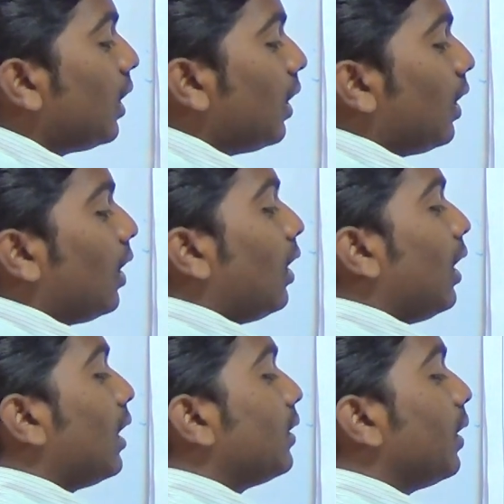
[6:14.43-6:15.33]

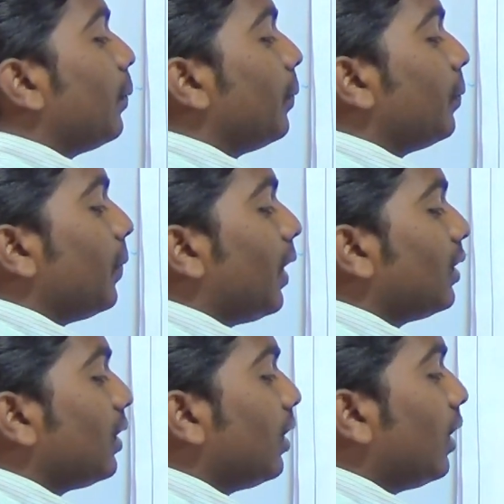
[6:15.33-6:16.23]
And the
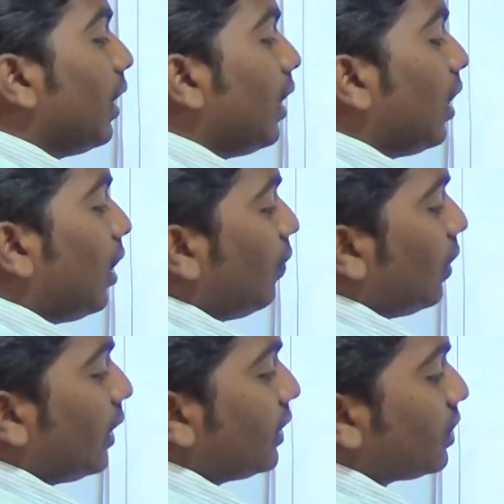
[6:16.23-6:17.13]
other
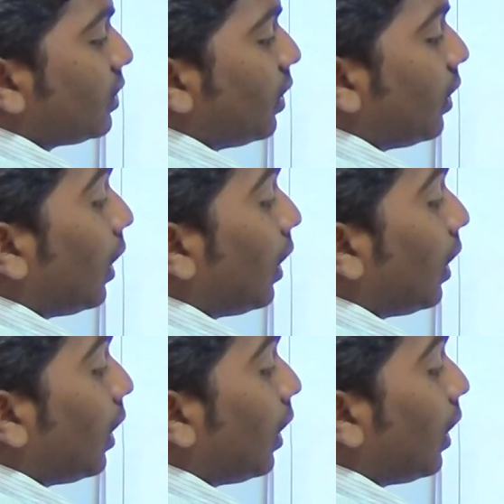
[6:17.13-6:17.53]
advantages,